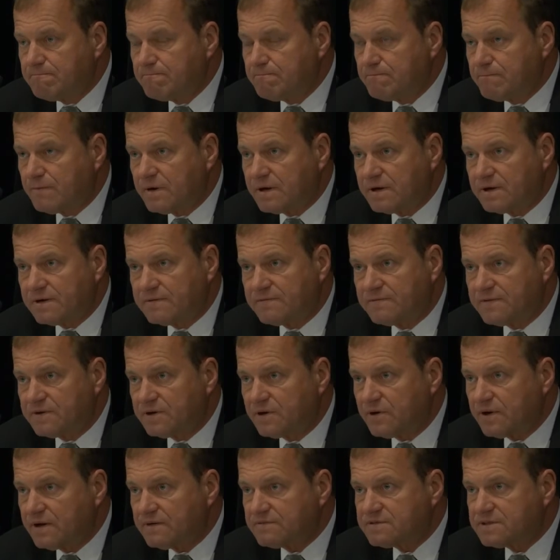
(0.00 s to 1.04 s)
but if you
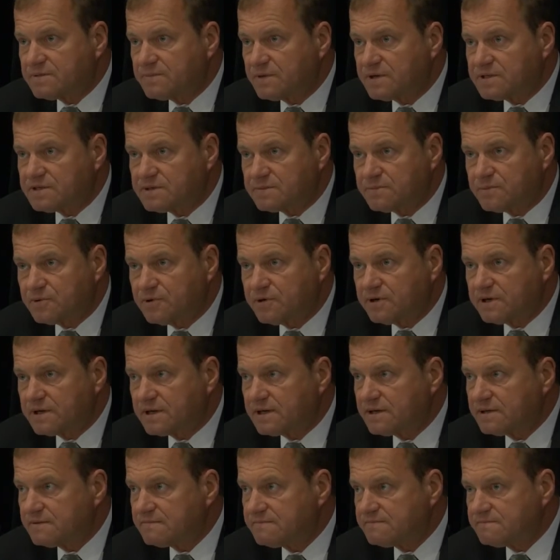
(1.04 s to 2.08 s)
don't have somebody supporting
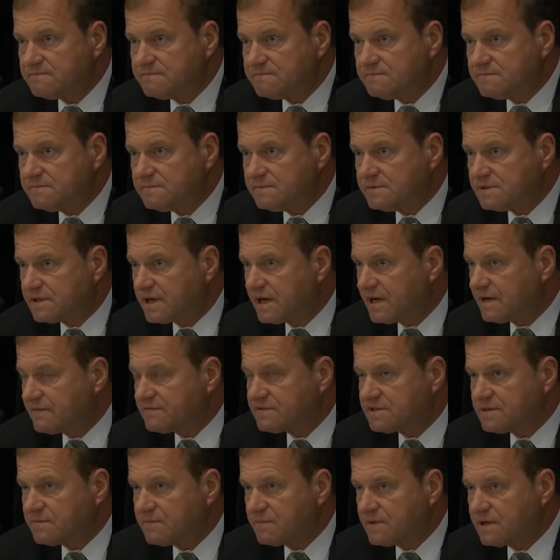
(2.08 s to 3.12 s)
it, you can't have
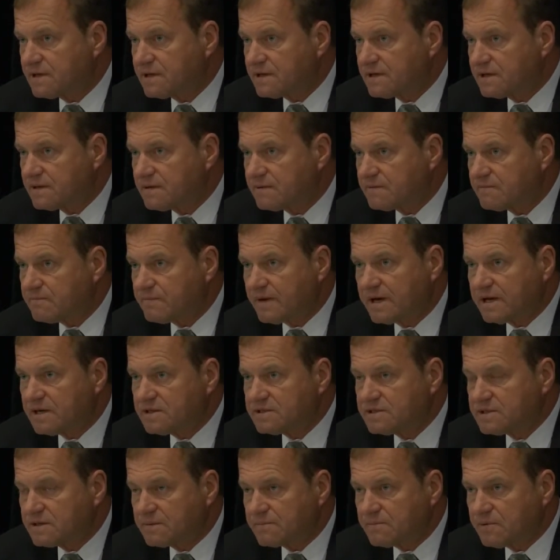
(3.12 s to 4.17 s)
somebody
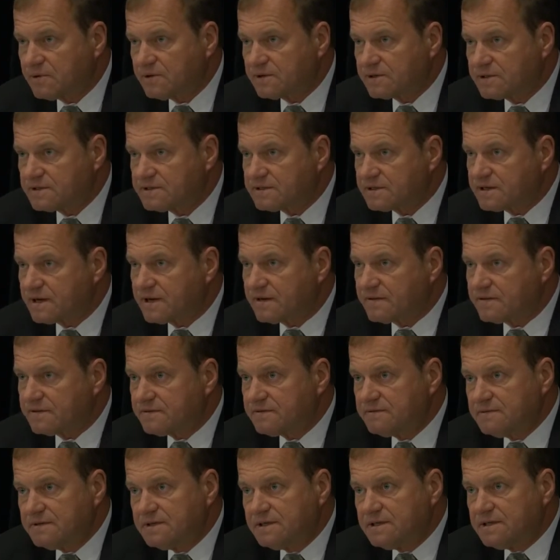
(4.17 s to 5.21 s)
managing it, pulling it together,
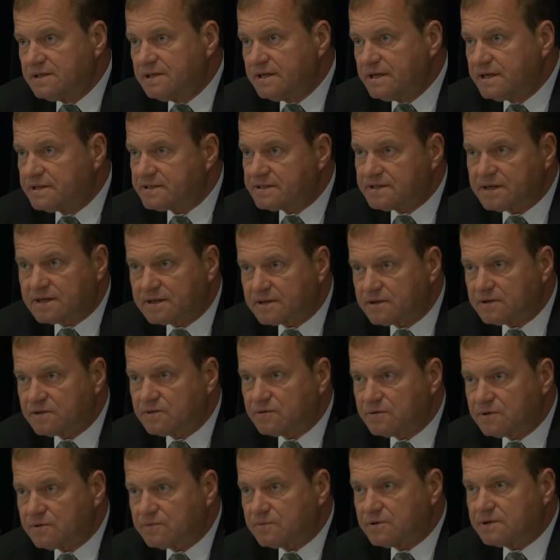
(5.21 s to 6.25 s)
it's not going to
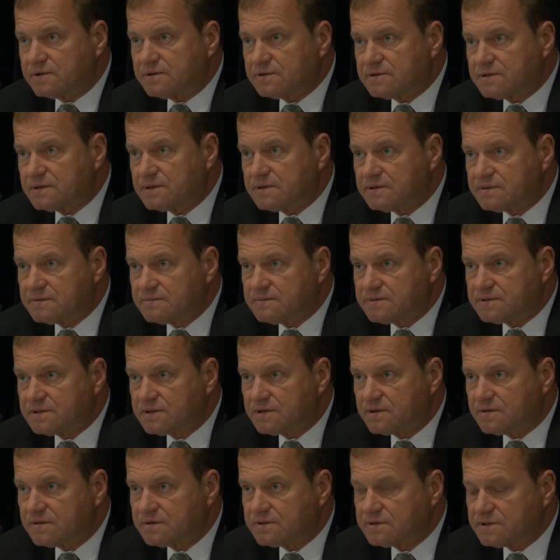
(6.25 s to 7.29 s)
go anywhere. It's going to sit
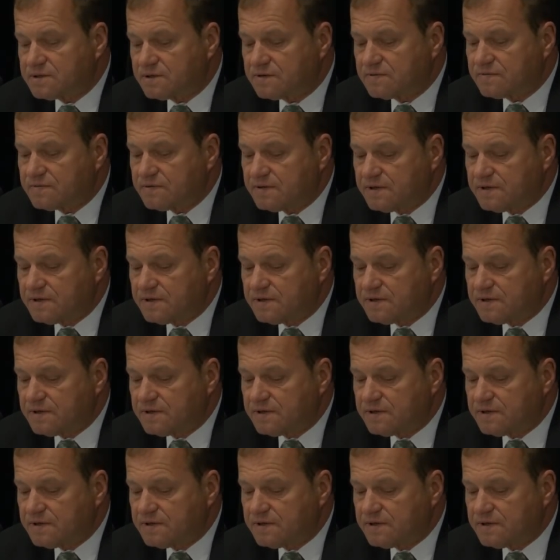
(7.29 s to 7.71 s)
on the shelf.